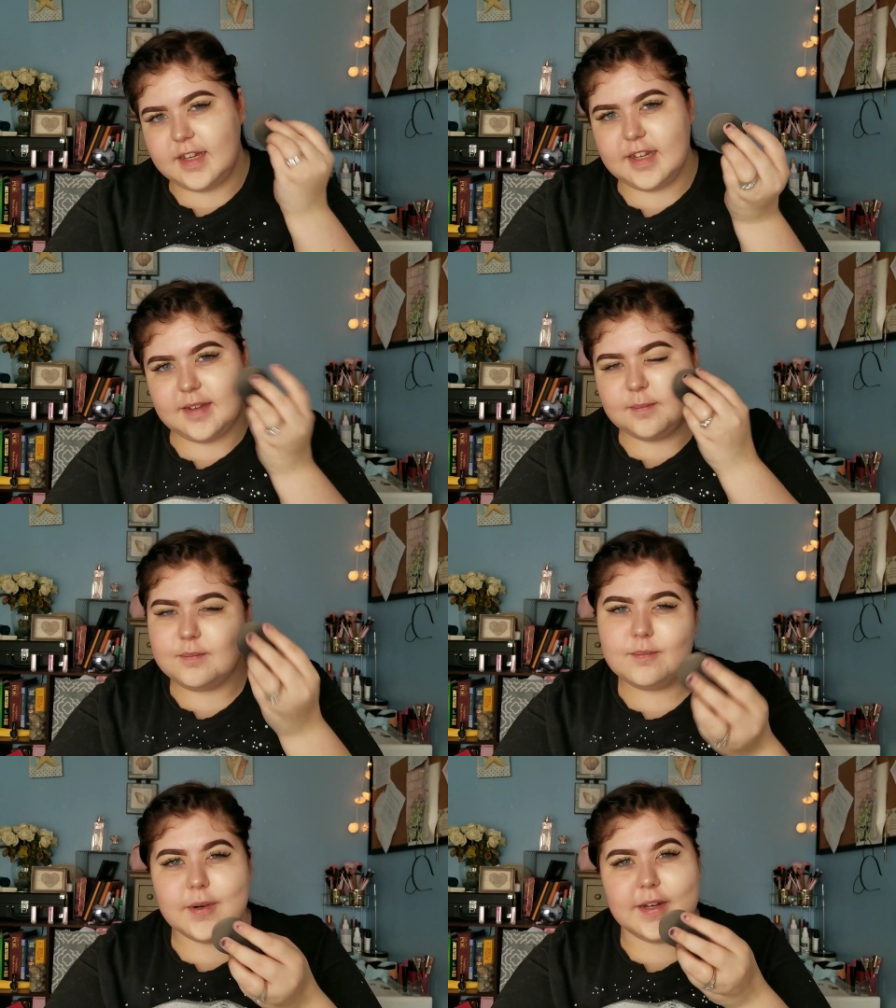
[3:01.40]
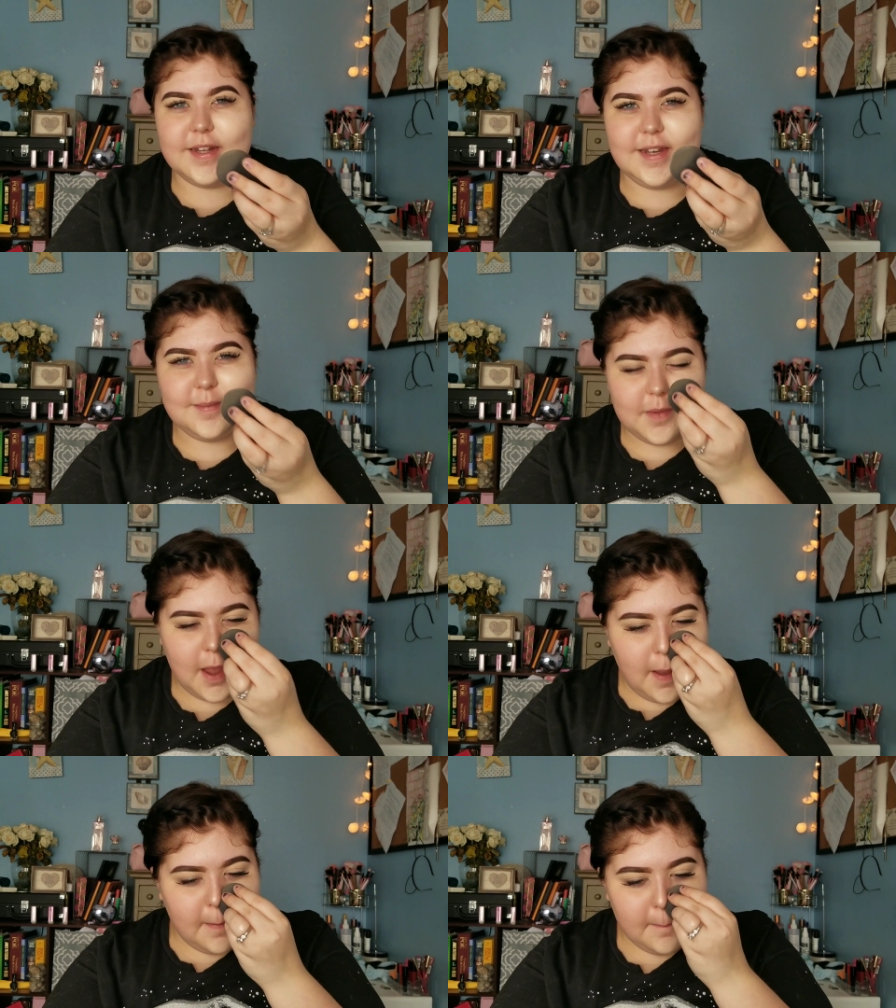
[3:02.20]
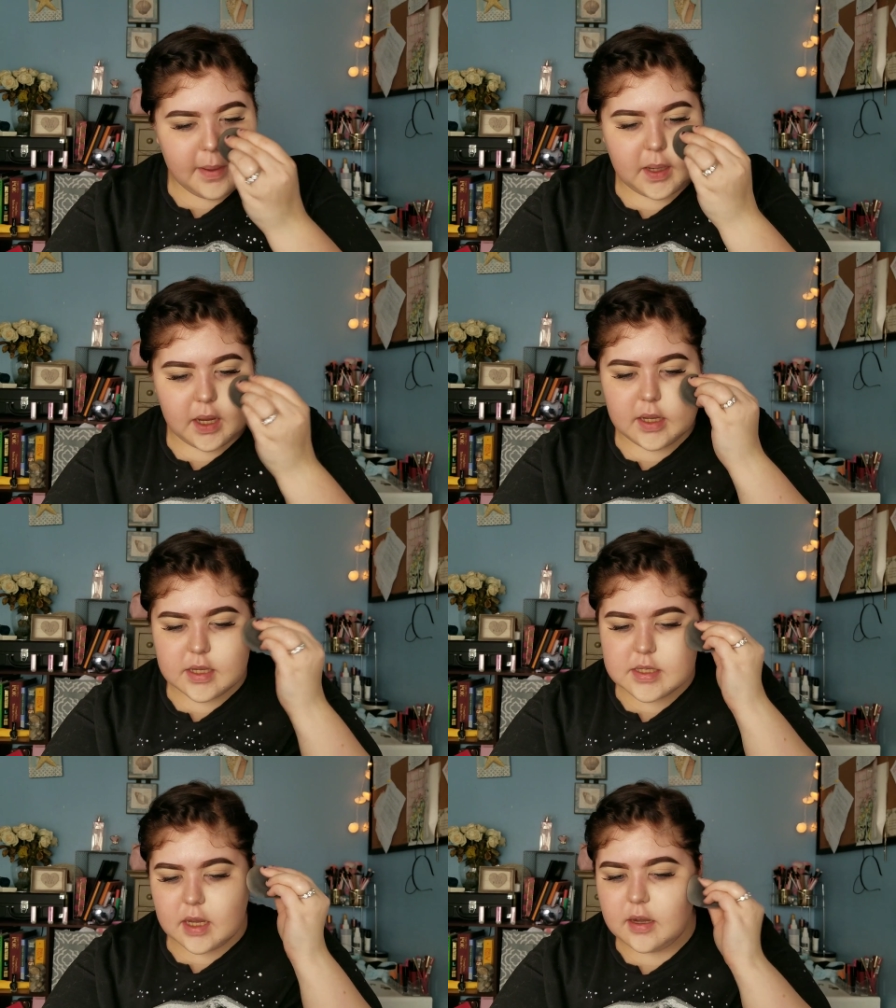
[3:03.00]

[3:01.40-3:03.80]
it, Brittany, because